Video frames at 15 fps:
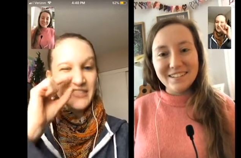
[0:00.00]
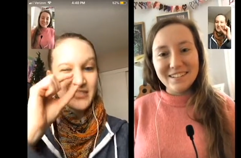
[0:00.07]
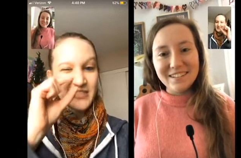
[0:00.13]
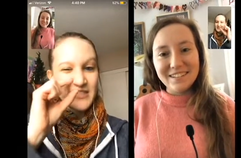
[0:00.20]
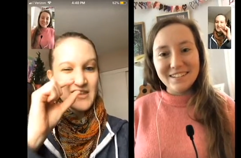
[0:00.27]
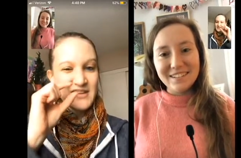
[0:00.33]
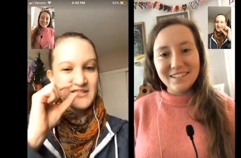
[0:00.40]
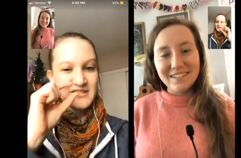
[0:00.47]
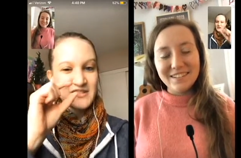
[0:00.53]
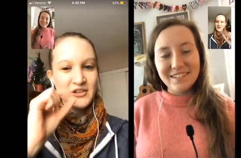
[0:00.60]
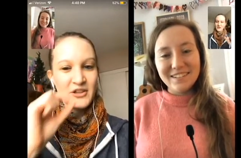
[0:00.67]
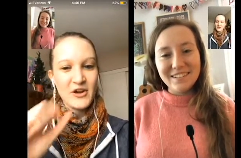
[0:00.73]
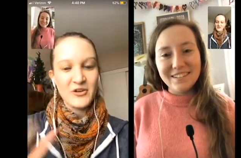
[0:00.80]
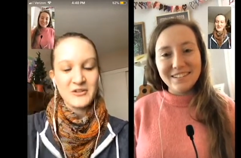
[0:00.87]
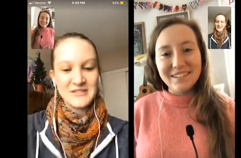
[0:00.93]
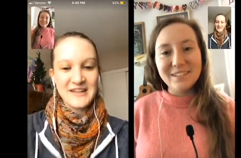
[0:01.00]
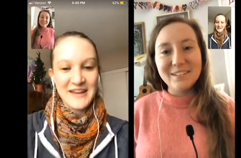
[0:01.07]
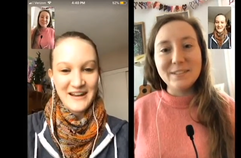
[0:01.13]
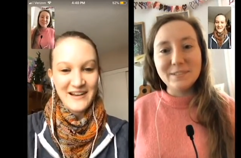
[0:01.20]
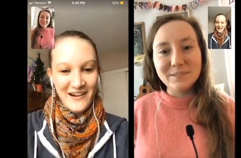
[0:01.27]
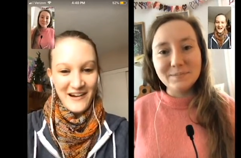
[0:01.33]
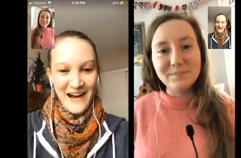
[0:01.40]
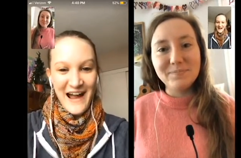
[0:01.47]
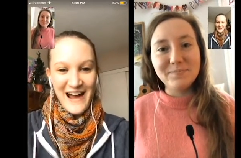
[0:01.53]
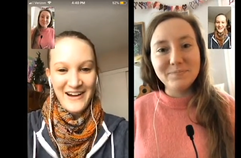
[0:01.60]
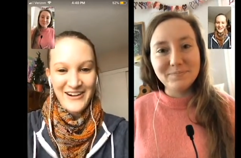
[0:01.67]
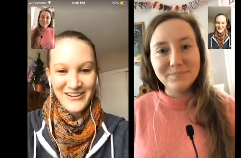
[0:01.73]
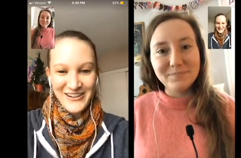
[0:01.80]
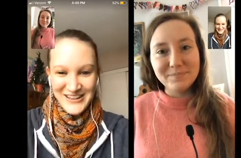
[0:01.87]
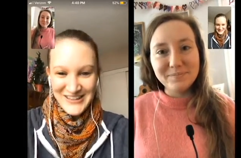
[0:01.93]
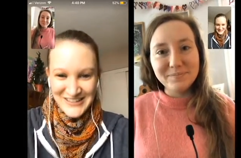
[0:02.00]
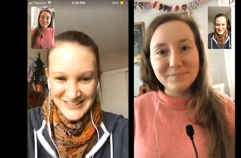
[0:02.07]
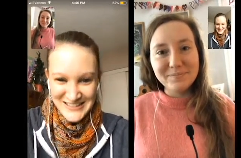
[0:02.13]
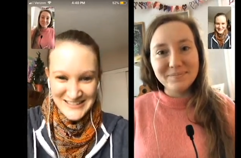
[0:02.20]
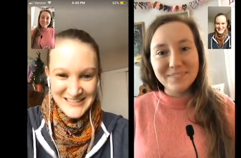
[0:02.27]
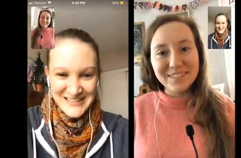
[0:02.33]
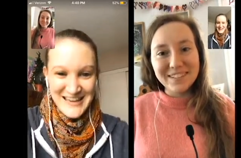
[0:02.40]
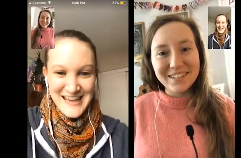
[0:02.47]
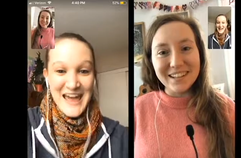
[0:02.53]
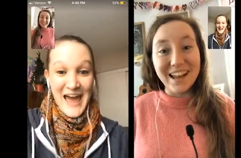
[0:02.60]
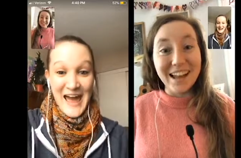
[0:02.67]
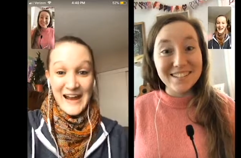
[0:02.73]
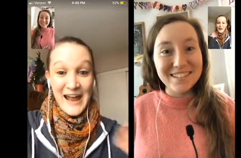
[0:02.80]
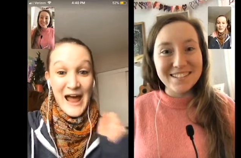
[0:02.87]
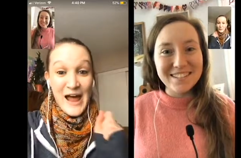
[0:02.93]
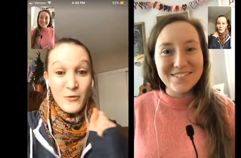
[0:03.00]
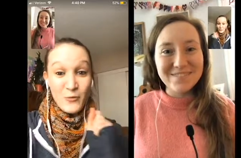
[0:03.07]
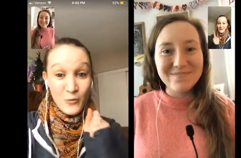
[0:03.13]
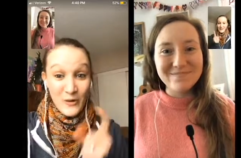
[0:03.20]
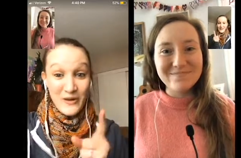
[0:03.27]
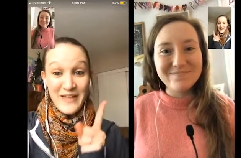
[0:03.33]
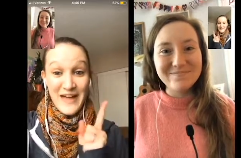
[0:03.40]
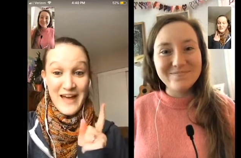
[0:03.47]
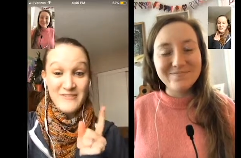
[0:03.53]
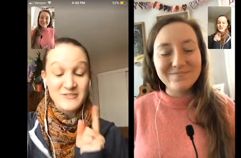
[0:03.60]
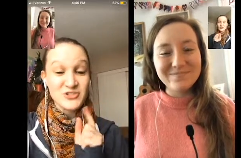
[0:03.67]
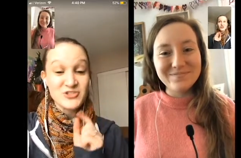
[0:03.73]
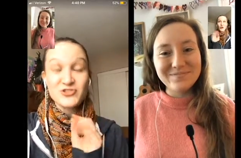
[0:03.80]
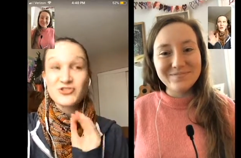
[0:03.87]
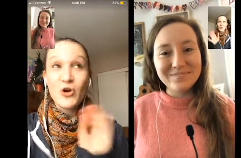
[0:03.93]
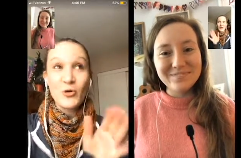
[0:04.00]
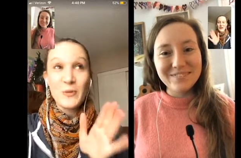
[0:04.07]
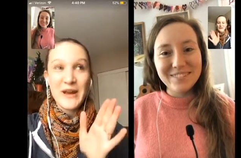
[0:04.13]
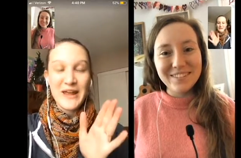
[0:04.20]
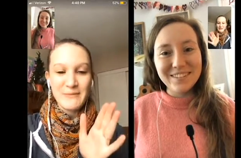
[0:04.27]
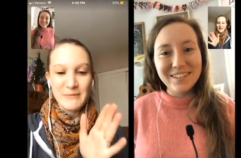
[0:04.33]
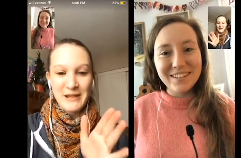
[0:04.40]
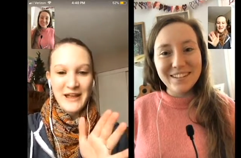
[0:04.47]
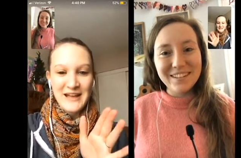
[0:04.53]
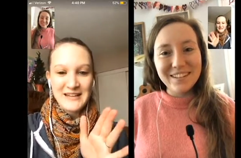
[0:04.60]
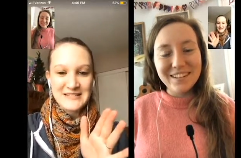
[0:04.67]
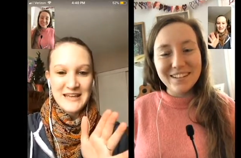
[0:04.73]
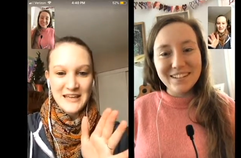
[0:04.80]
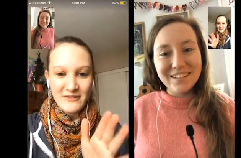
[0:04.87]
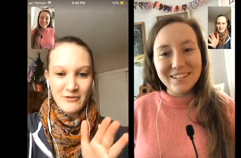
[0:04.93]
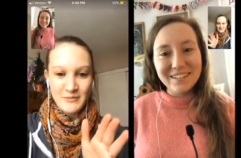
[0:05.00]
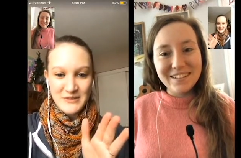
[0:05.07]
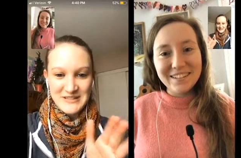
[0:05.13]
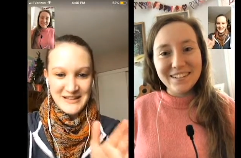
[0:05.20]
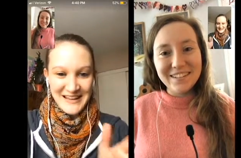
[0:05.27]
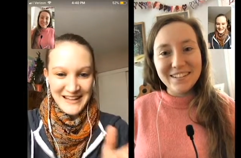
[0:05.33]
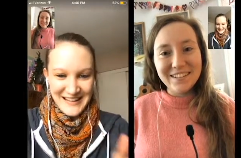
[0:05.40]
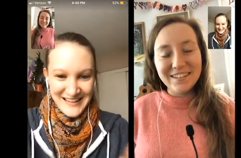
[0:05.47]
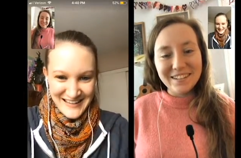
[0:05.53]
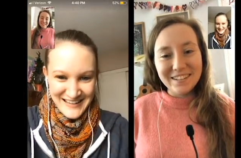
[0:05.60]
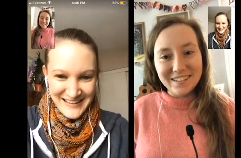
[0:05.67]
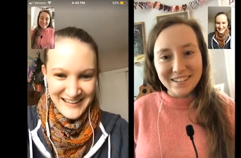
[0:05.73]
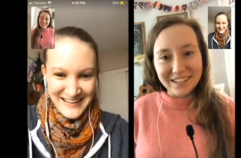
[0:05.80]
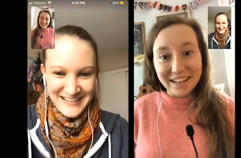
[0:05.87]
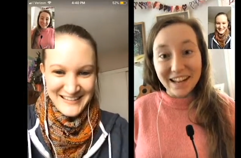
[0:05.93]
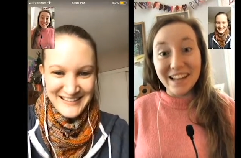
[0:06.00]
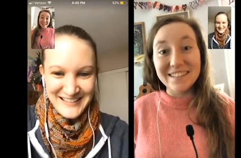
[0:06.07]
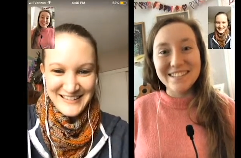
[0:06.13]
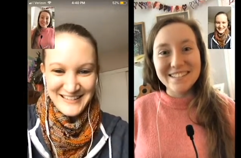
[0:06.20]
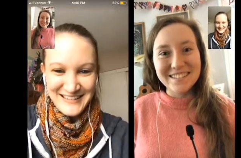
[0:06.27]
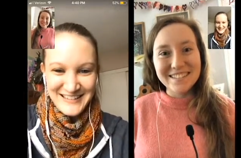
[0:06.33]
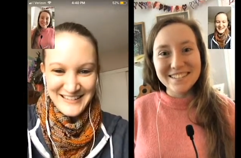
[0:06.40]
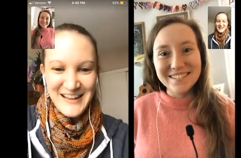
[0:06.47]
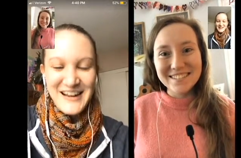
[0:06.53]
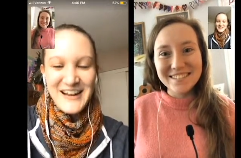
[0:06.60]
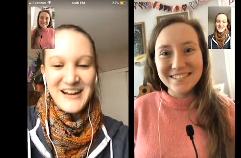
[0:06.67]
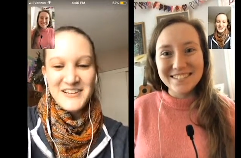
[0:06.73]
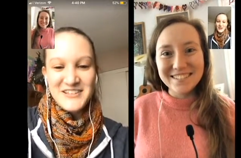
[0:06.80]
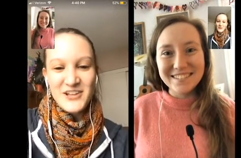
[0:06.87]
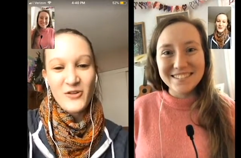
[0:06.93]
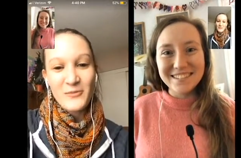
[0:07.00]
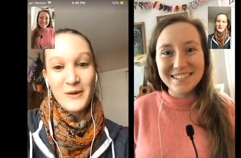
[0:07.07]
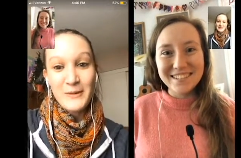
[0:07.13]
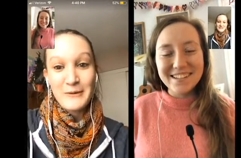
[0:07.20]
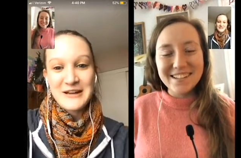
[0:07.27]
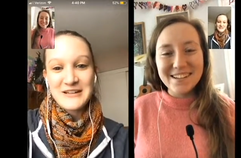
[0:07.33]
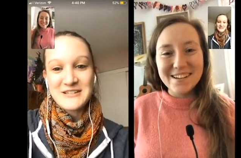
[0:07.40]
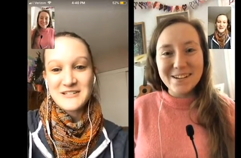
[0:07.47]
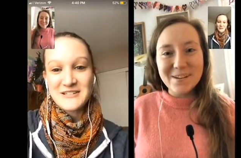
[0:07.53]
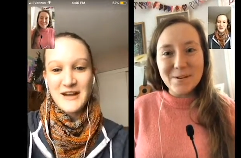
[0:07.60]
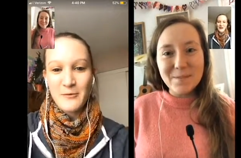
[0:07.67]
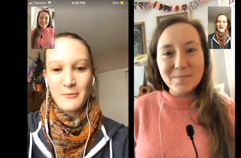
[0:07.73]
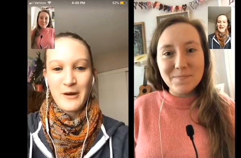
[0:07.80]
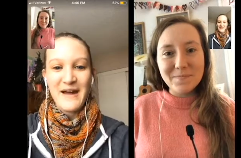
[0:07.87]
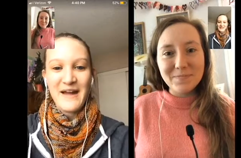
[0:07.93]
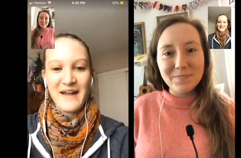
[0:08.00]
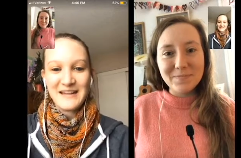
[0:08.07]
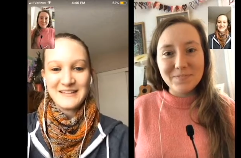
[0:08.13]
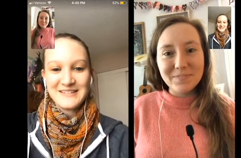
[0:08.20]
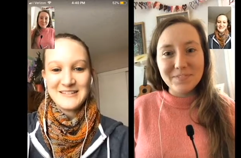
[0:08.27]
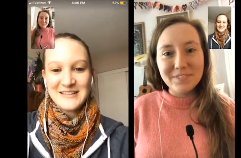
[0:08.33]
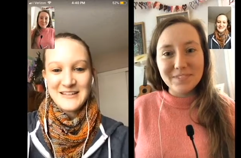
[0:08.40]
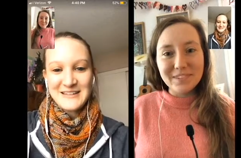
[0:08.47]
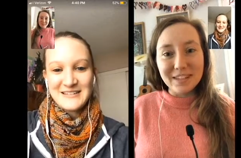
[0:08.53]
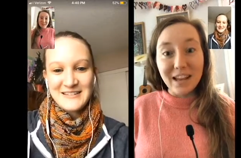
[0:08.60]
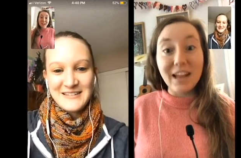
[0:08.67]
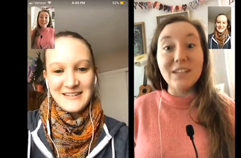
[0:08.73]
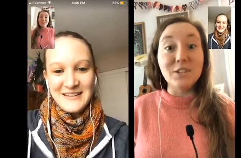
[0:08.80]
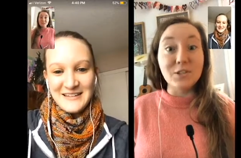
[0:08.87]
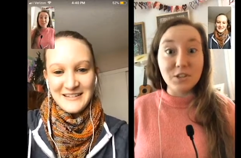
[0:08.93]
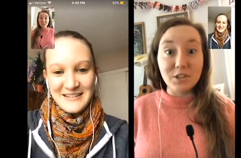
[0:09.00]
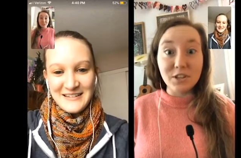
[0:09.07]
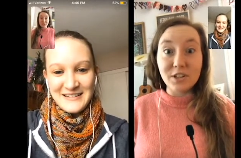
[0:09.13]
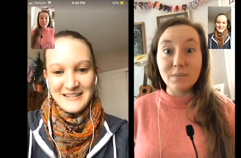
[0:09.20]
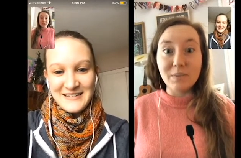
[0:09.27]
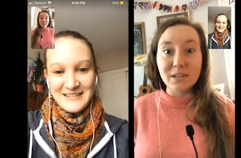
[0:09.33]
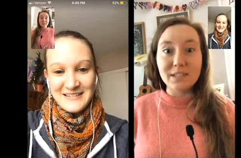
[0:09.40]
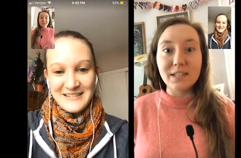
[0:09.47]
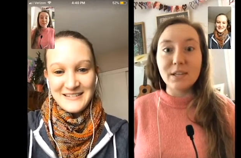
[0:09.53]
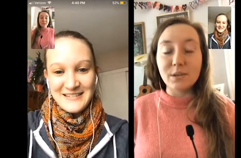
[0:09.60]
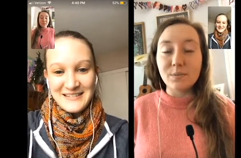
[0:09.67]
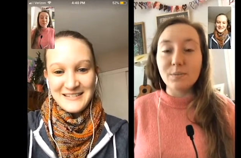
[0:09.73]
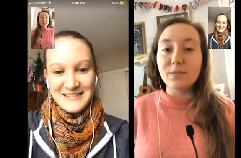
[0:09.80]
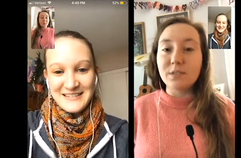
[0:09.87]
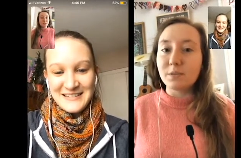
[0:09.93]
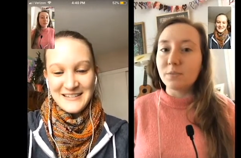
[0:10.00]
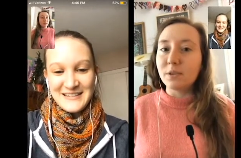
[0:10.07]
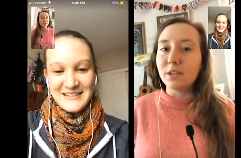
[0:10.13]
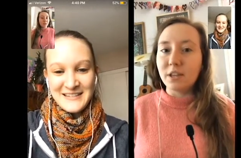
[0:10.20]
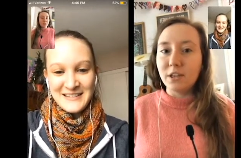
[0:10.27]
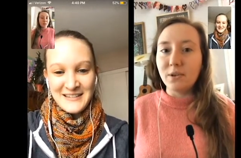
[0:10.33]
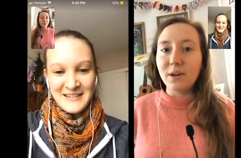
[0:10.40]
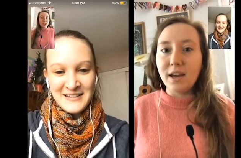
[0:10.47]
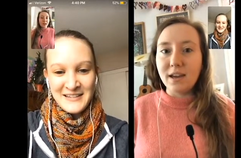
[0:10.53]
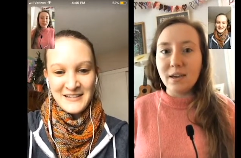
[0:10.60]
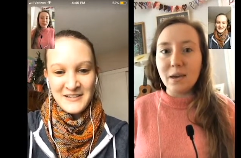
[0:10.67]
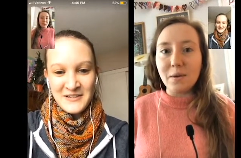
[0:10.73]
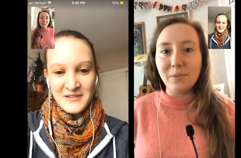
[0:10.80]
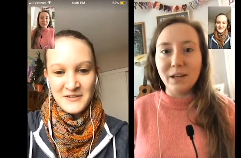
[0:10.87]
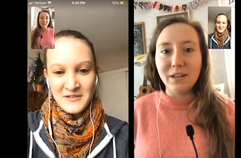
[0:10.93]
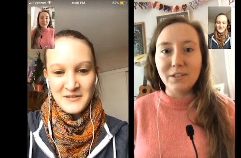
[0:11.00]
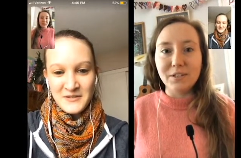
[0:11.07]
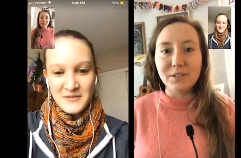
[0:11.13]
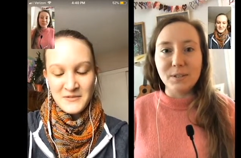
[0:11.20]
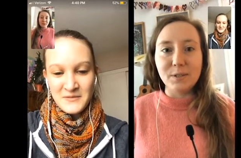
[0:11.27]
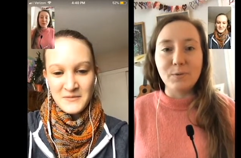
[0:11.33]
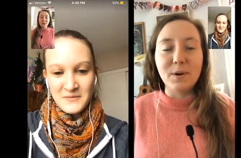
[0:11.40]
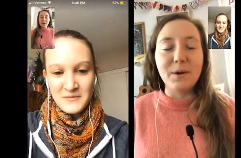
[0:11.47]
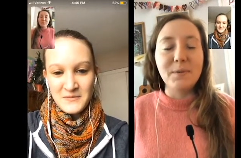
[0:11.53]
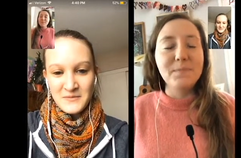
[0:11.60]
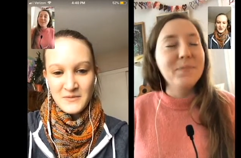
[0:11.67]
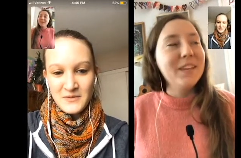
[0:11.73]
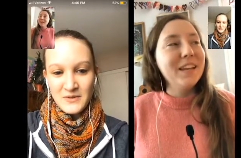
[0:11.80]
Speaker 1: this close to getting our house. Yes. And I will have so many plants hanging from the ceiling.
Speaker 2: Yes.
Speaker 1: So maybe I should stop by.
Speaker 2: Yes, you should, because they have some really cute hanging planters as well.